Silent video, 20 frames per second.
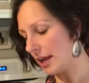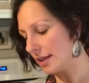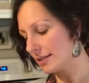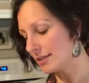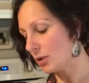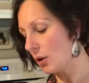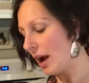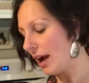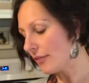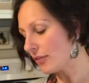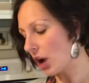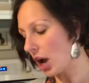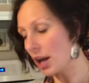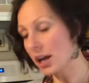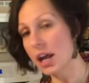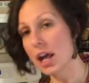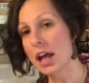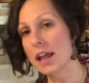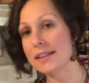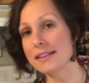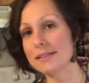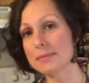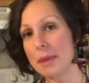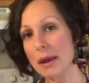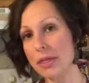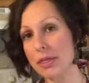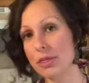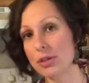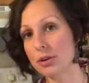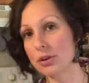so I've got, this is my
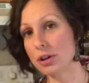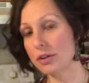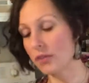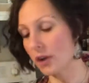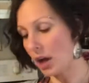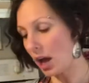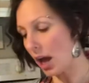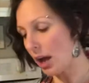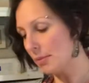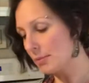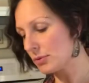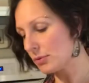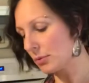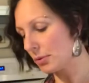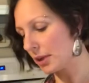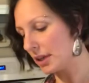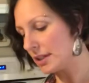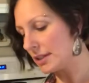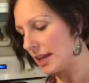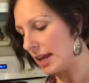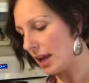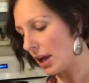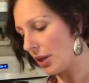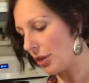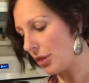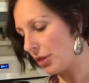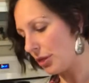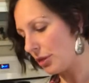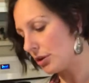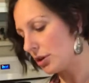1/3 of a cup, so we're gonna take
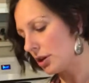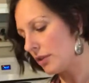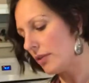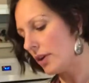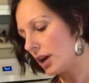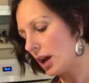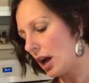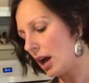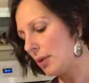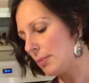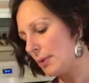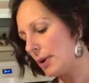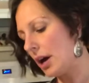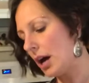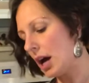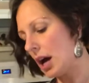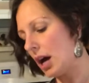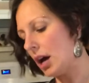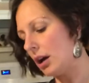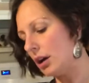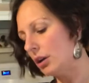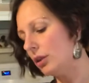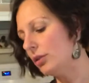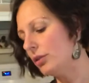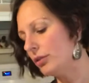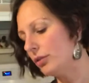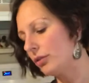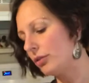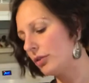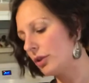1/3 of a cup of
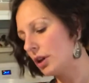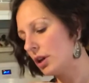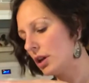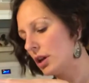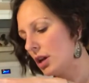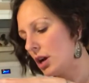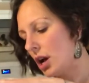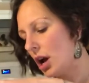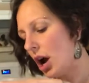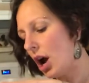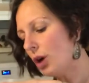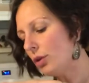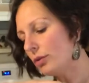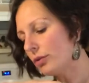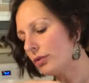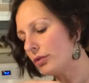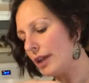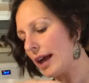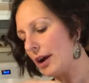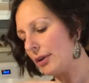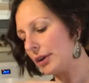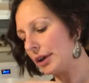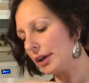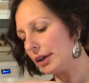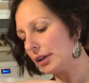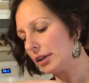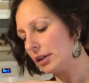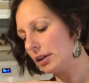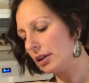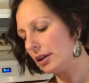oat flour.
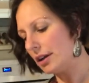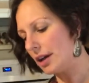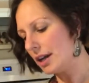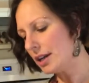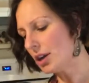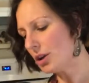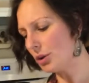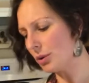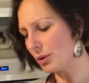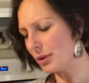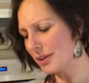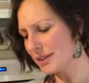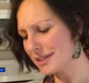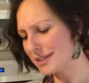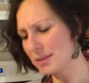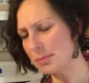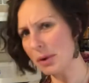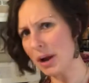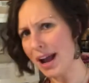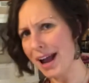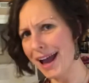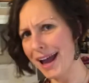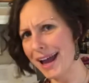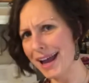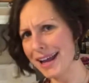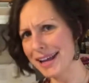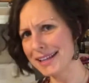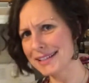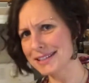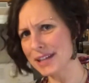I know,
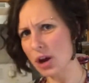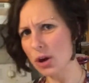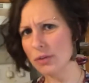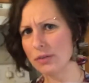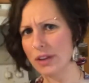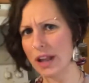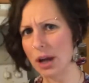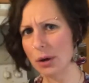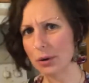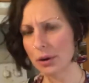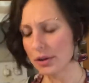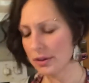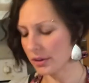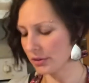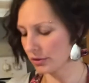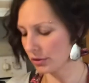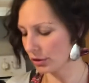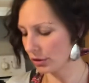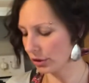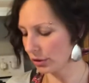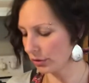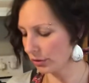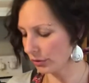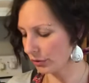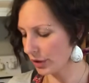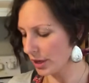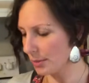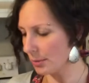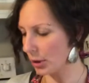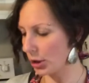surprise, oat flour. These are
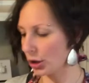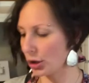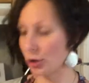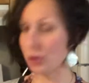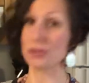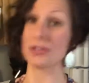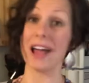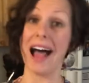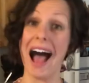gluten-free burgers.